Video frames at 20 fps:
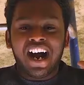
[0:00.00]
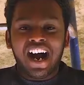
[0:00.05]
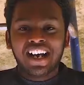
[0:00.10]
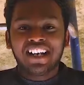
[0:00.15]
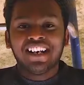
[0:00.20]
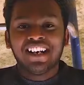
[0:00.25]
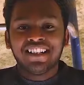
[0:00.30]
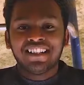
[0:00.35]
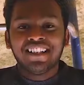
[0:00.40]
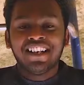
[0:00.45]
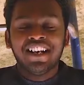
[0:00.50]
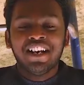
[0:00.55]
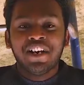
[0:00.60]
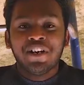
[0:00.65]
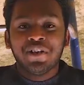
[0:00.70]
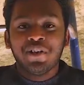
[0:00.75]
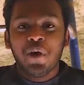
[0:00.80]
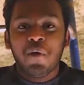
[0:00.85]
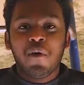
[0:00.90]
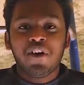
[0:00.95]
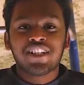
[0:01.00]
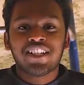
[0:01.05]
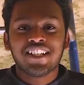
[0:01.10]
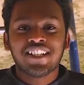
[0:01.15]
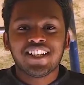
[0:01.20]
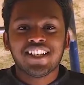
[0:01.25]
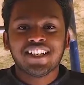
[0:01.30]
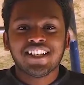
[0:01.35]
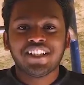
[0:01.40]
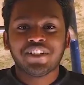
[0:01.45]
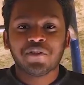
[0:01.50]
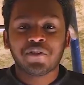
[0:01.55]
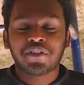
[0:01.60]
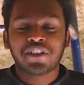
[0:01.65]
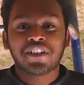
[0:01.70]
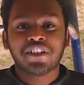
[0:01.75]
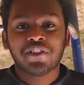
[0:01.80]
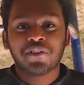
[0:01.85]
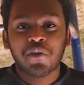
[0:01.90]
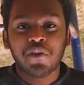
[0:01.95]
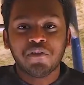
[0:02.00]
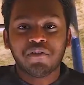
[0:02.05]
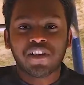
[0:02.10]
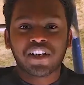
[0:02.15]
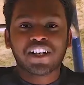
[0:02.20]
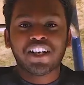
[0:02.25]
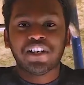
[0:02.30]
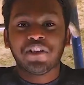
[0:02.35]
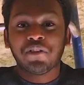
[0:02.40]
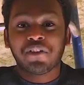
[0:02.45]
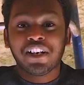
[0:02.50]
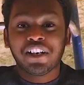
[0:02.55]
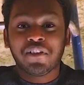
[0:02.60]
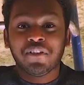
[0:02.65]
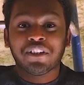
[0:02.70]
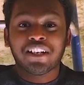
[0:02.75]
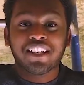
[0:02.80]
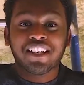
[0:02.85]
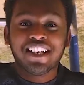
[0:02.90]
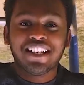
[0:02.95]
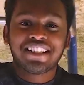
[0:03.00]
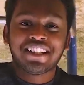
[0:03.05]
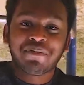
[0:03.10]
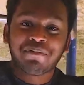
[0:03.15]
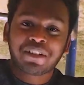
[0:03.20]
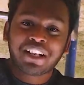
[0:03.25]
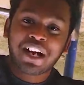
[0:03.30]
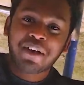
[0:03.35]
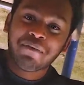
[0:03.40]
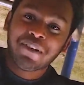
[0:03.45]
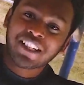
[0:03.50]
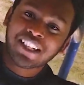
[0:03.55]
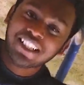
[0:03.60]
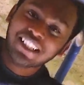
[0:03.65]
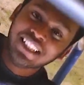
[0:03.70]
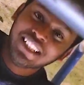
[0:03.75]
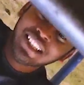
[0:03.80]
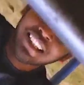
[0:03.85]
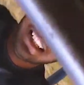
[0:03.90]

Hi guys, you're watching J T Jones. Don't forget to click on the red subscribe button,